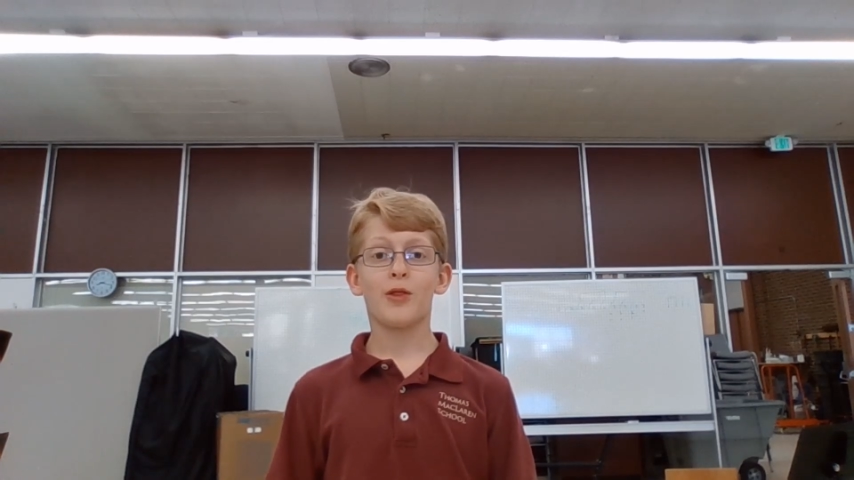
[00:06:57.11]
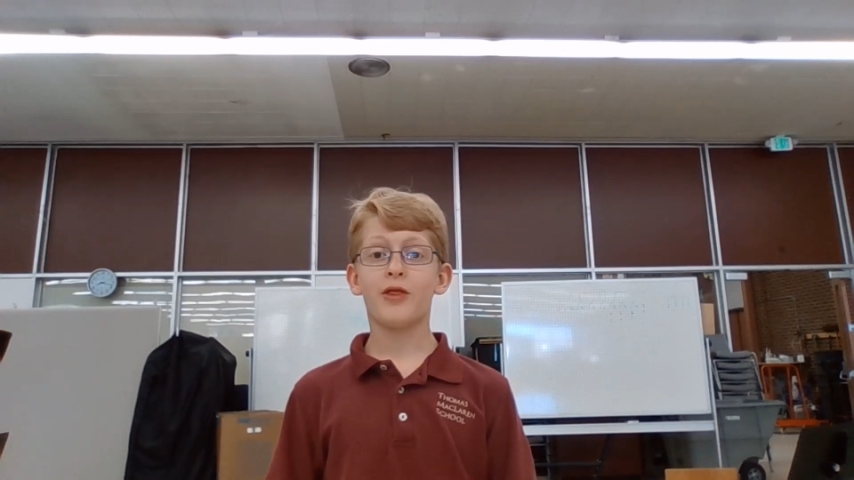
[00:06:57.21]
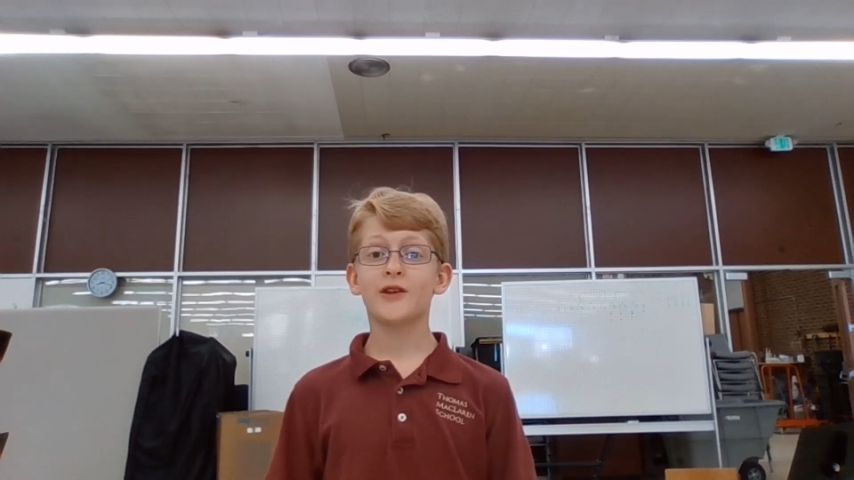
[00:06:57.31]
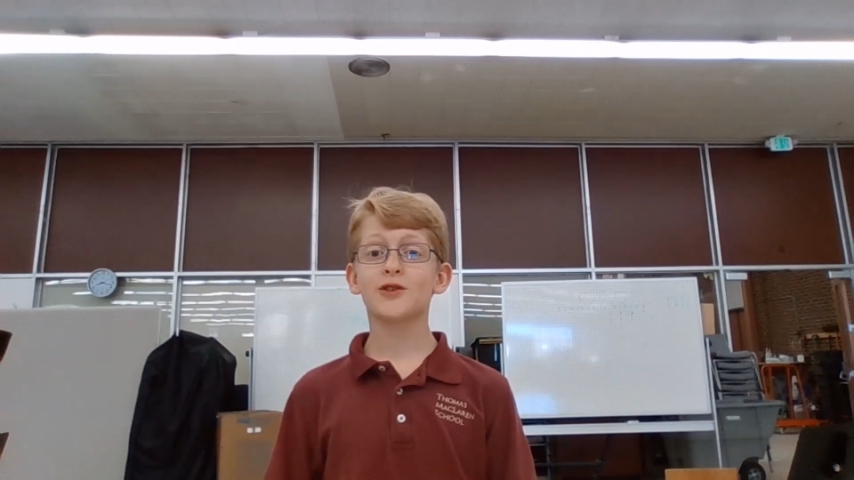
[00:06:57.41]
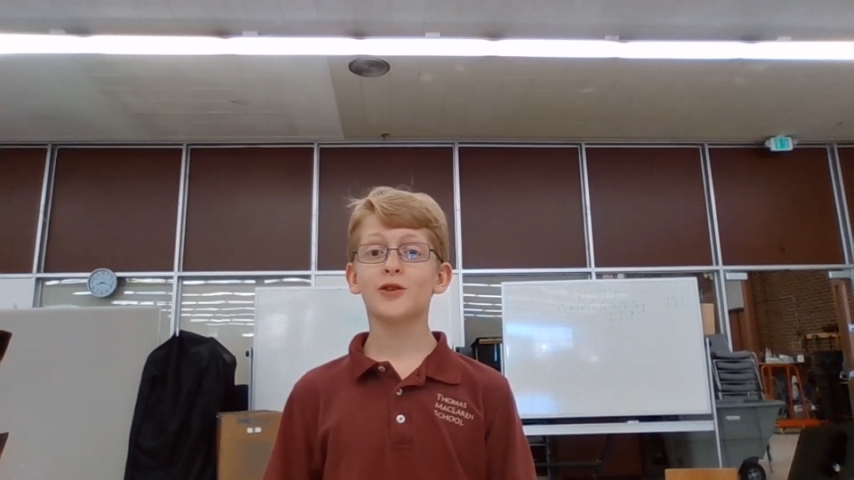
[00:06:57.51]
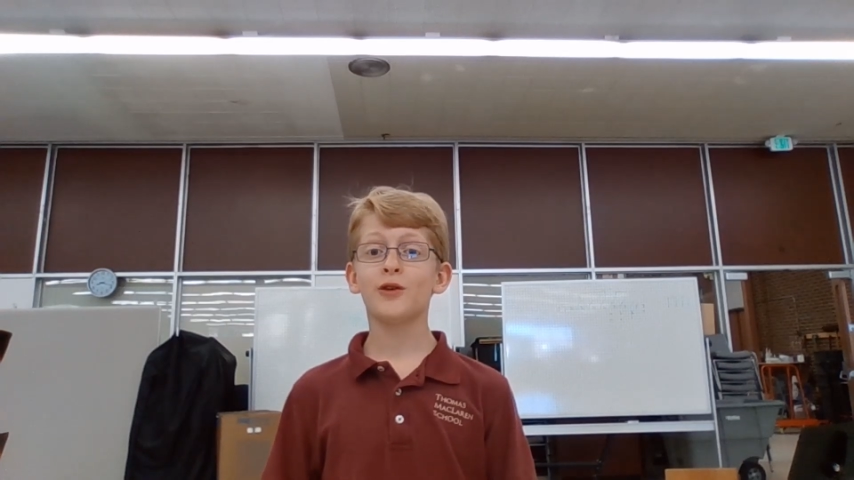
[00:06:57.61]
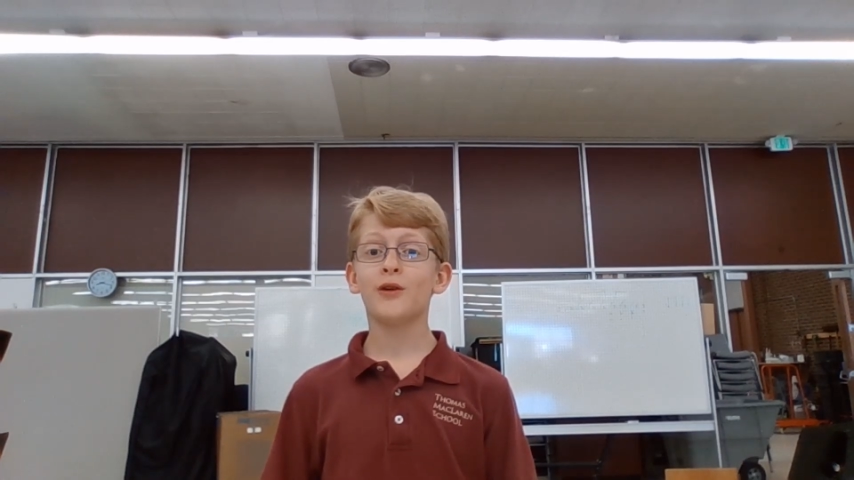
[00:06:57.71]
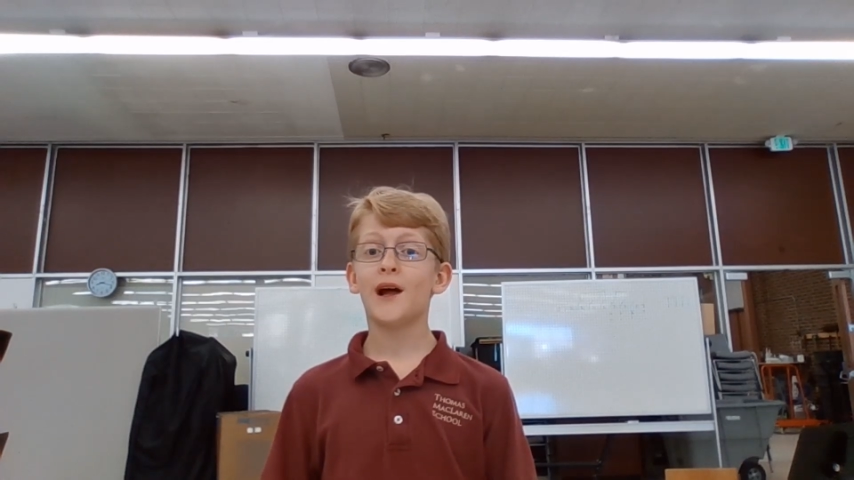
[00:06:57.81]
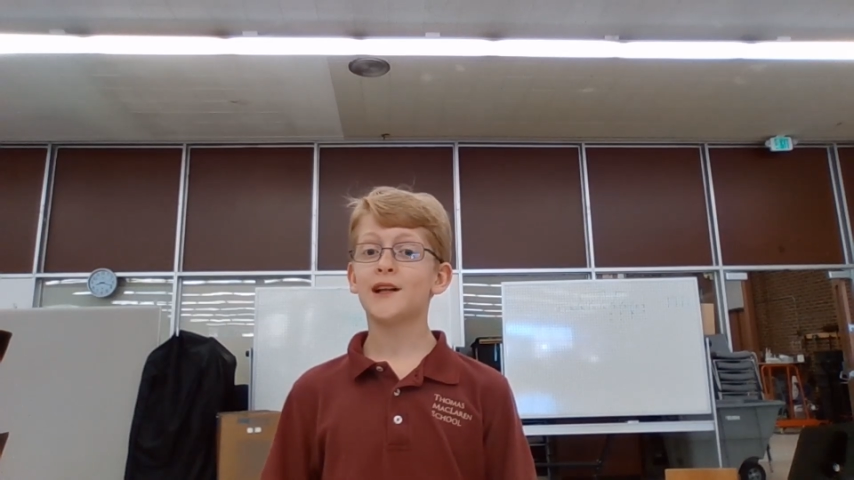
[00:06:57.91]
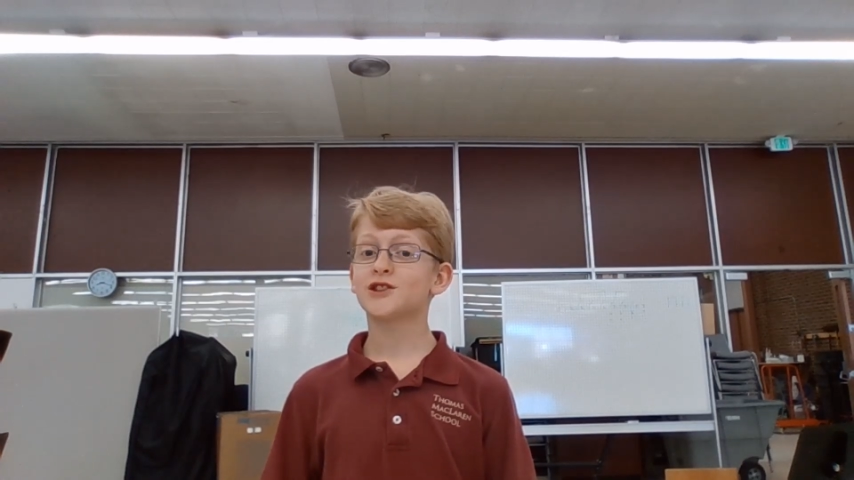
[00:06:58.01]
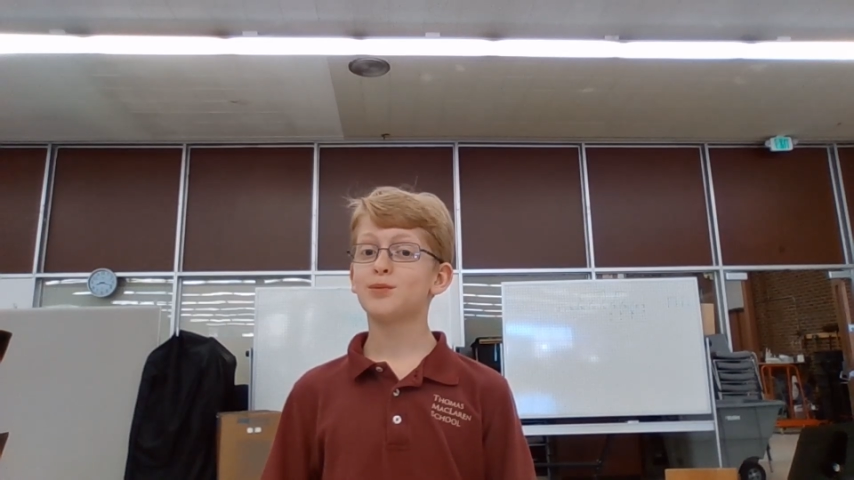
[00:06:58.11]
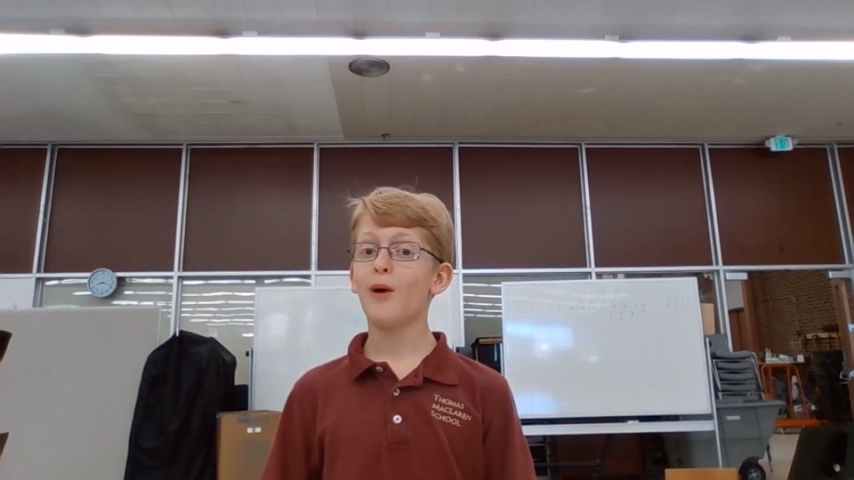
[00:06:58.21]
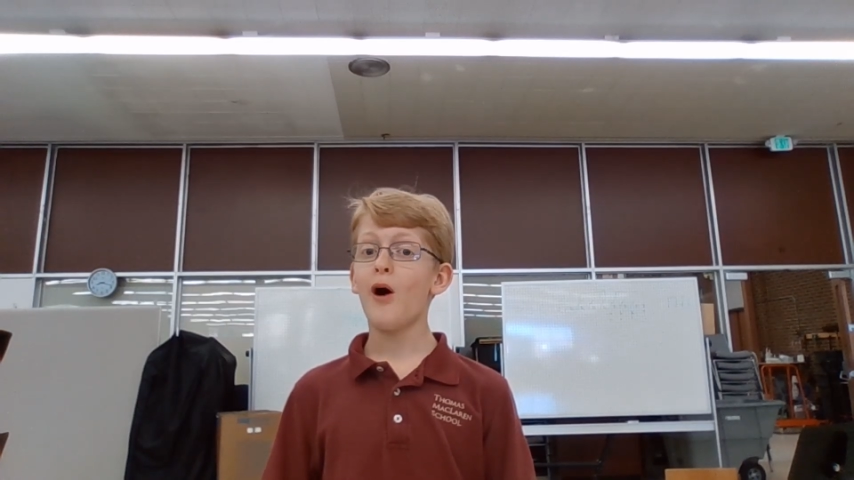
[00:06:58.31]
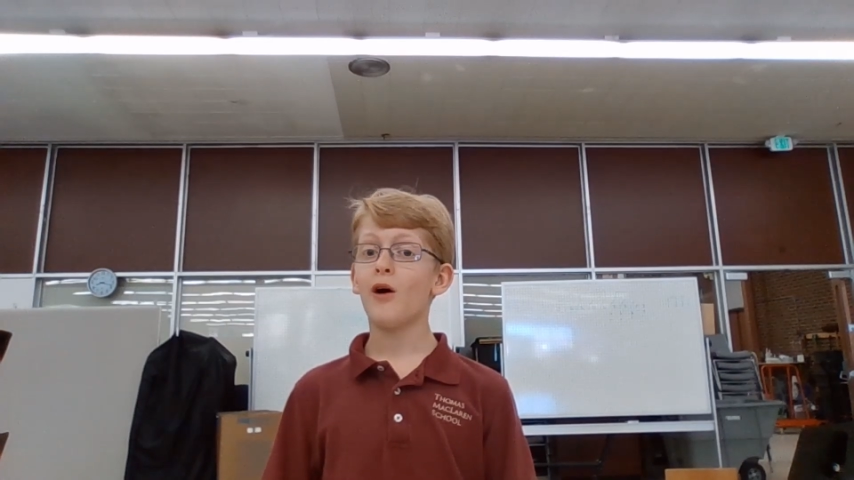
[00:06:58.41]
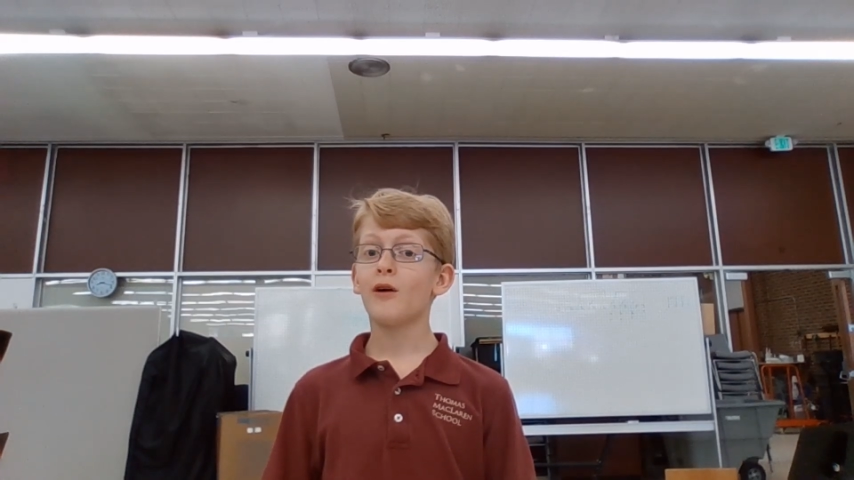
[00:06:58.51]
both little and
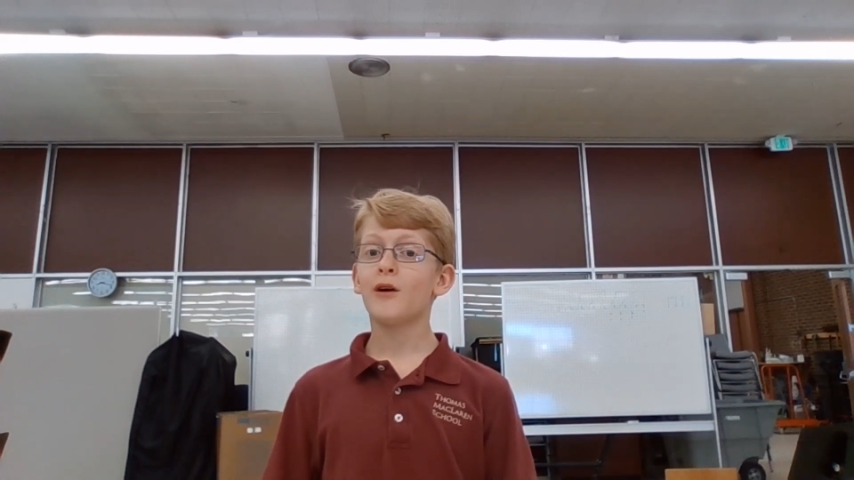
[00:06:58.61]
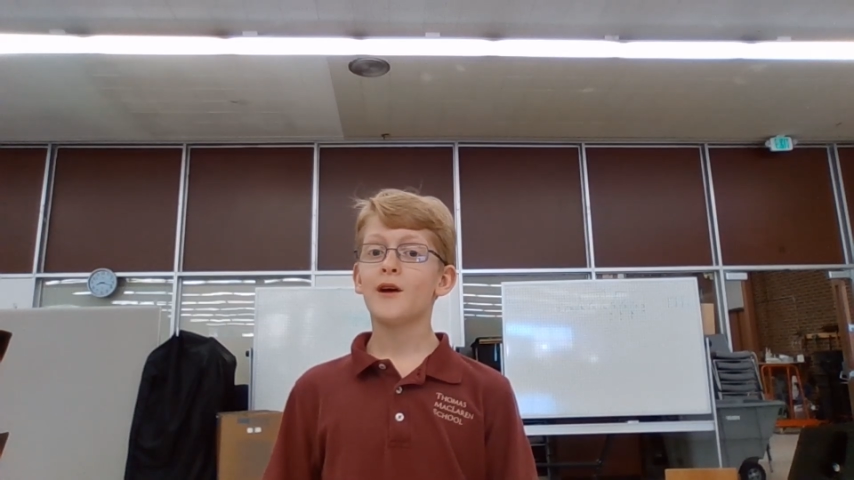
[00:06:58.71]
small,